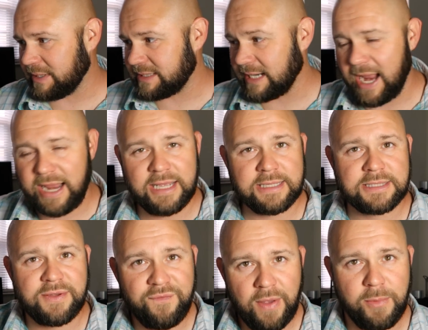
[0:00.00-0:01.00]
But today
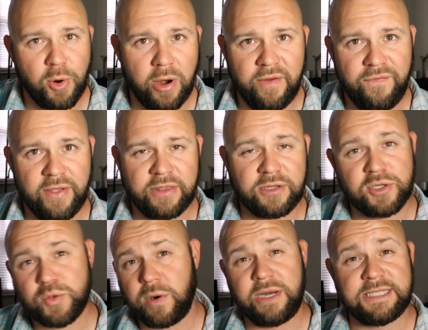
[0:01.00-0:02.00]
is February
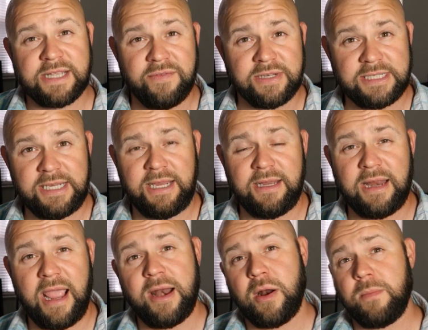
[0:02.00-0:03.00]
5th, 2017,
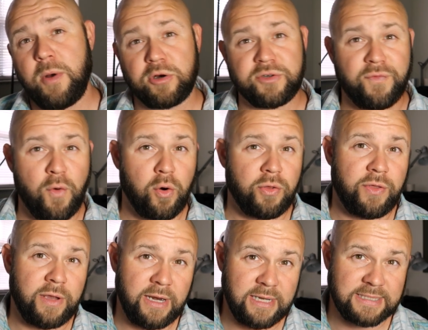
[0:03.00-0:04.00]
and on March
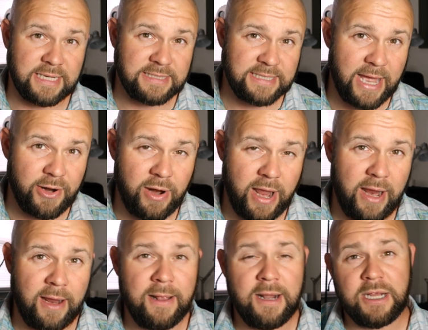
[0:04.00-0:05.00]
4th, it is a
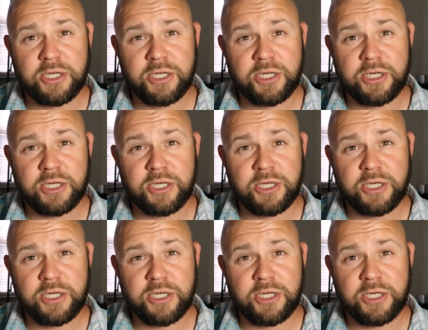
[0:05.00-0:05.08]
Saturday.